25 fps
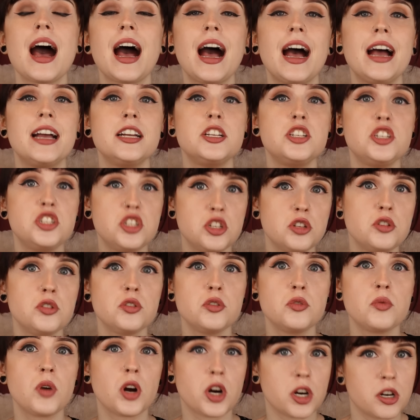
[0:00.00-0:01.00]
I
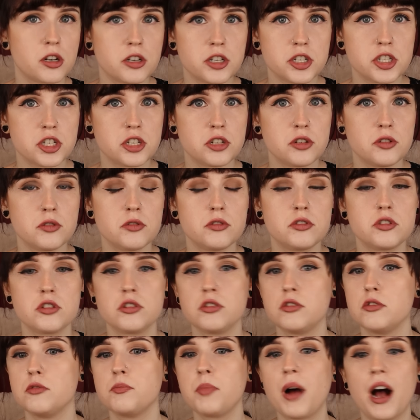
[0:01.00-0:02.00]
do urge you
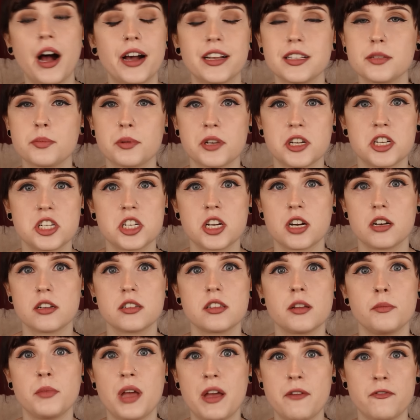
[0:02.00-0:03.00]
to possibly share
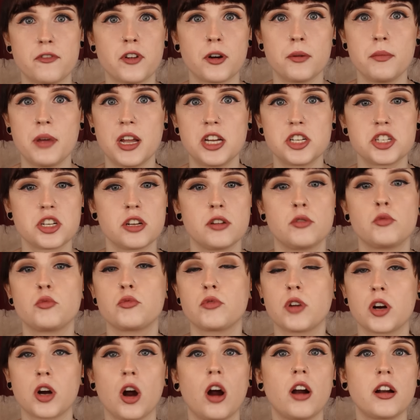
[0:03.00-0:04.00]
some information
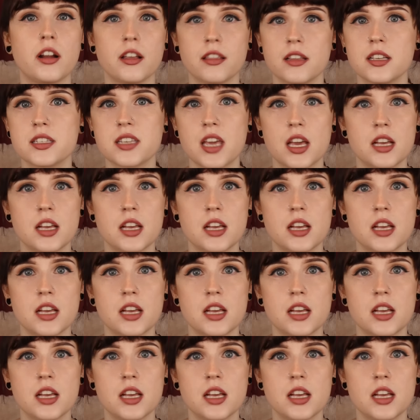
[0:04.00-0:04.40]
regarding this